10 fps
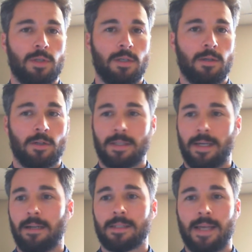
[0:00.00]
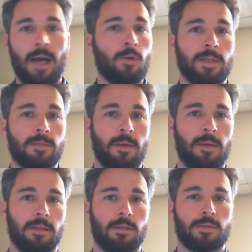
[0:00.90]
her title is outreach
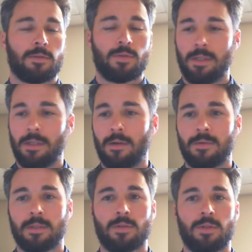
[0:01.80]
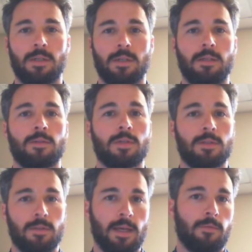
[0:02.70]
paralegal. So she goes and she's
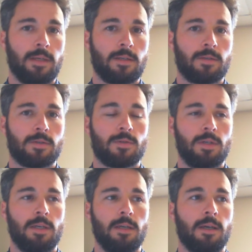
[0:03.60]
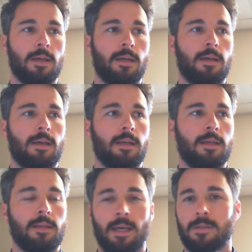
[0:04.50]
doing outreach. So she
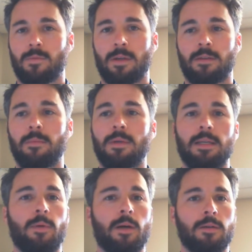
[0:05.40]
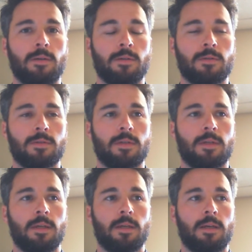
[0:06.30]
connects with community partners.
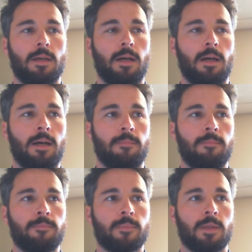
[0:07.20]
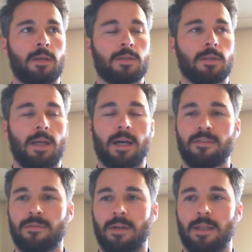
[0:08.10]
So a lot
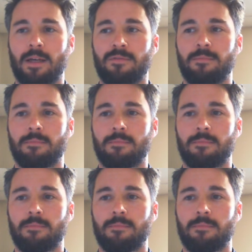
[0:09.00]
of